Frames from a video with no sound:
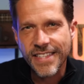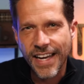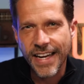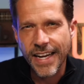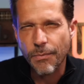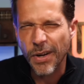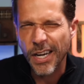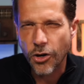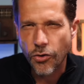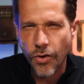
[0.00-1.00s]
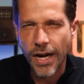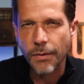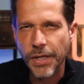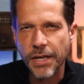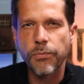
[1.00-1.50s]
tiny but
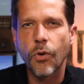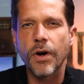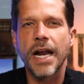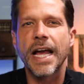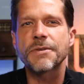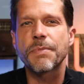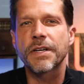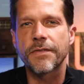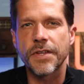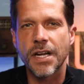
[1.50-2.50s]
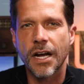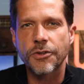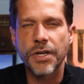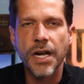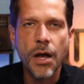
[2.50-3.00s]
incredibly important aspect of the
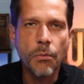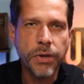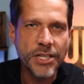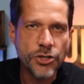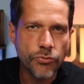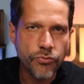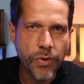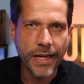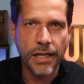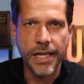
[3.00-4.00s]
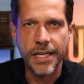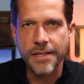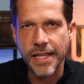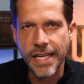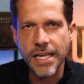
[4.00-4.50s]
doctrine played directly
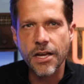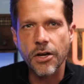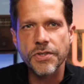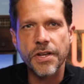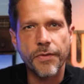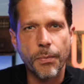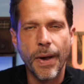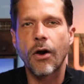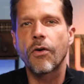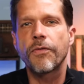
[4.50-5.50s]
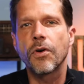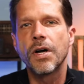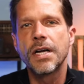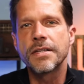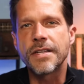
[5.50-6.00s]
into the egos of the powerful
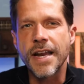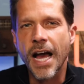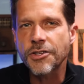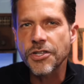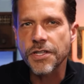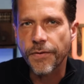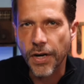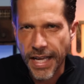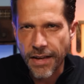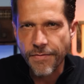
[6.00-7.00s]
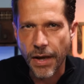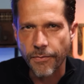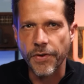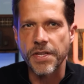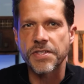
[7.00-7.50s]
to not just forgive them
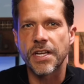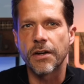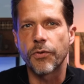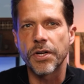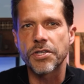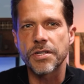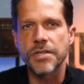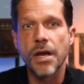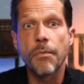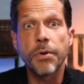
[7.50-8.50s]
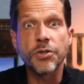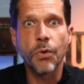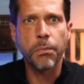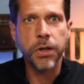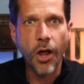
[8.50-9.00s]
for the sin of riches, but to
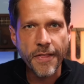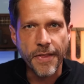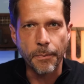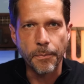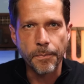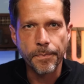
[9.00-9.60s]
applaud them.